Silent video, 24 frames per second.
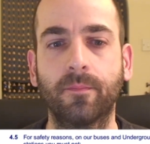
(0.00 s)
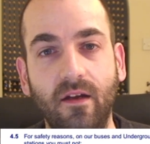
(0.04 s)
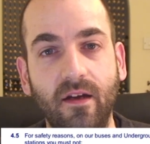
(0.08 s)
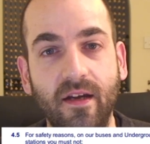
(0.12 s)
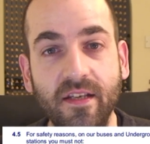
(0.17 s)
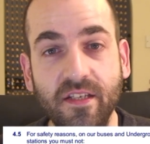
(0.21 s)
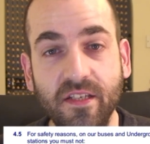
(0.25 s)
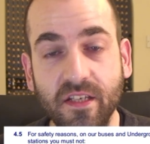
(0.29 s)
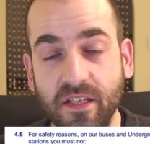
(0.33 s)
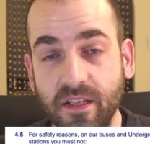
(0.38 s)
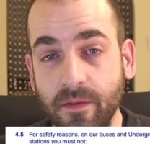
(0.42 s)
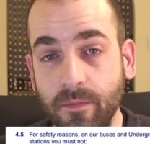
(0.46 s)

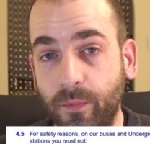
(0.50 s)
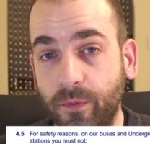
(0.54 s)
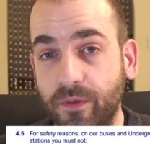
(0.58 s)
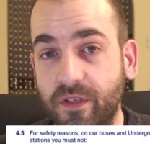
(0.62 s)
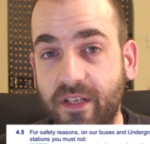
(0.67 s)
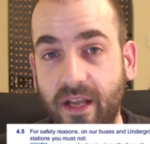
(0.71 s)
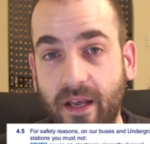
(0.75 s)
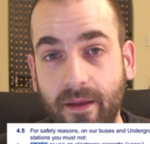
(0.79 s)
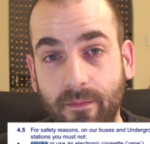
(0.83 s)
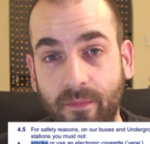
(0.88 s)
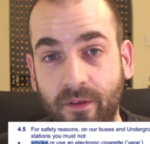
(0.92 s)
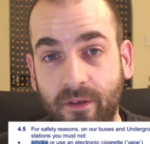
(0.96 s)
It's a simple
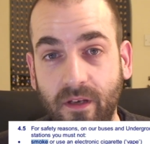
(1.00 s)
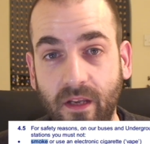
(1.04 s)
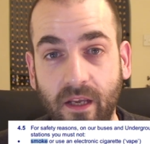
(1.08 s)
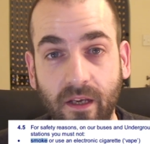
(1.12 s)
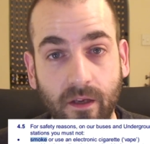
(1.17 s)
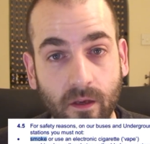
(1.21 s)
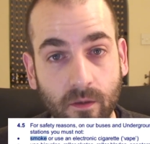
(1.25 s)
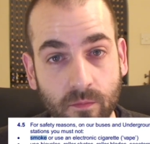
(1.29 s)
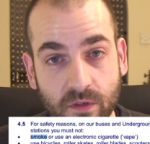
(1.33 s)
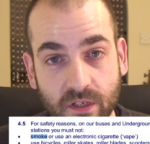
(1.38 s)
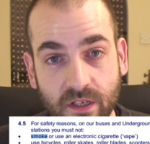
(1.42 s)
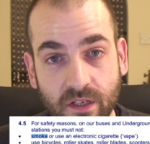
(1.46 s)
statement, it
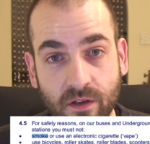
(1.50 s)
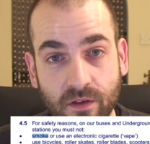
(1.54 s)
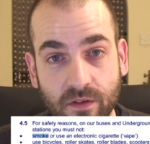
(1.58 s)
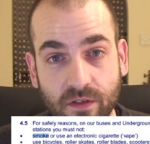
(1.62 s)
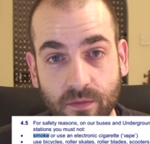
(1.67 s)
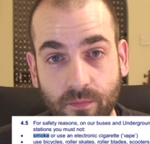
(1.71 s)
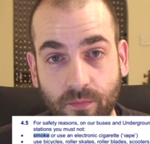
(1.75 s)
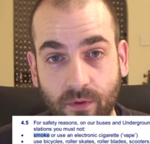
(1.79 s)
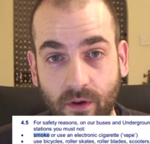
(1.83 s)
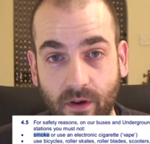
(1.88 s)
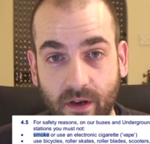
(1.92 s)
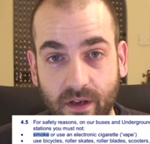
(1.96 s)
comes as no
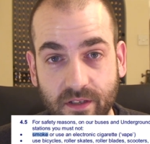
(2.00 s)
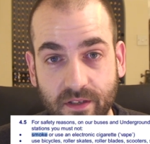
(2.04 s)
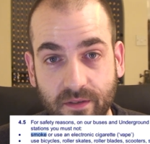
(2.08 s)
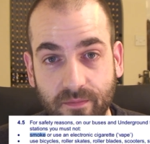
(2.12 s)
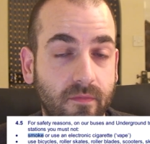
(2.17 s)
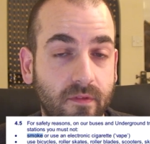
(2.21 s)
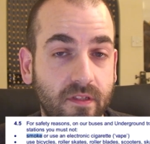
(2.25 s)
surprise.